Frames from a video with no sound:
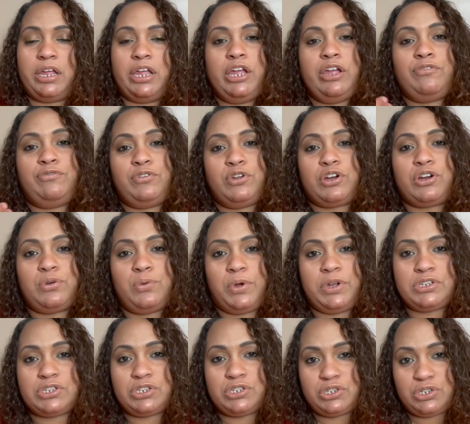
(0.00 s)
If you're
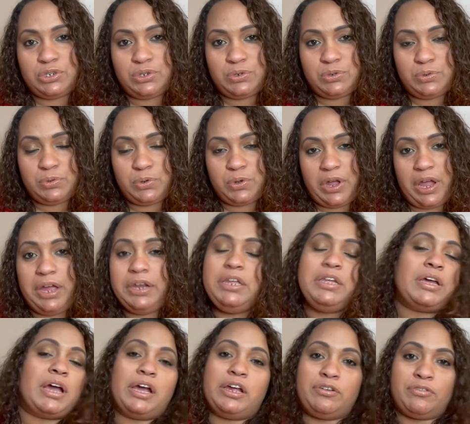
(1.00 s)
going to do any
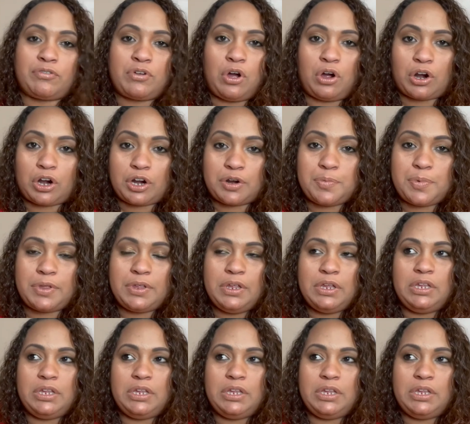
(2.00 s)
kind of carb,